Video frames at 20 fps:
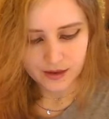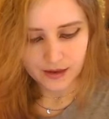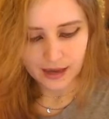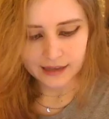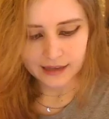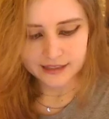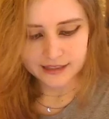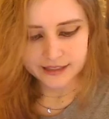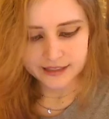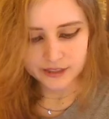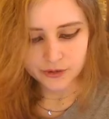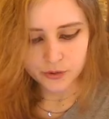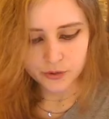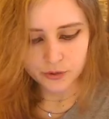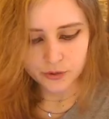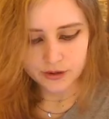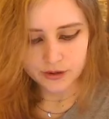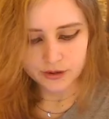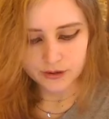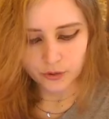And
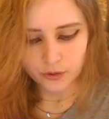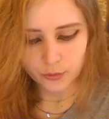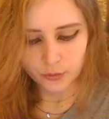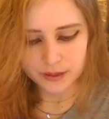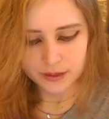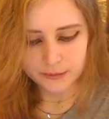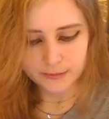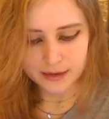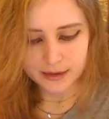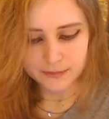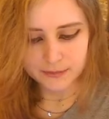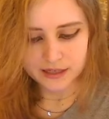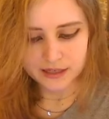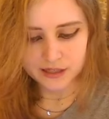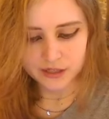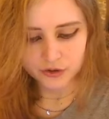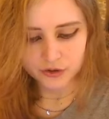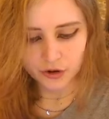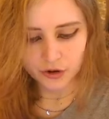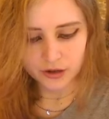so we may be
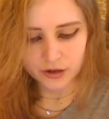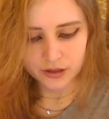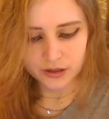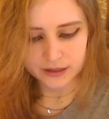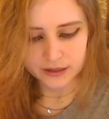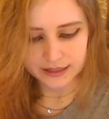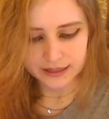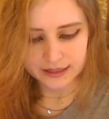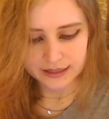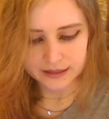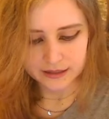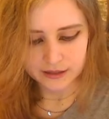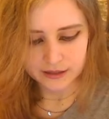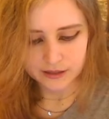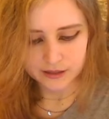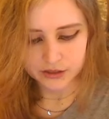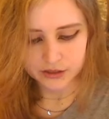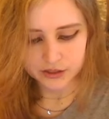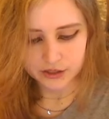struggling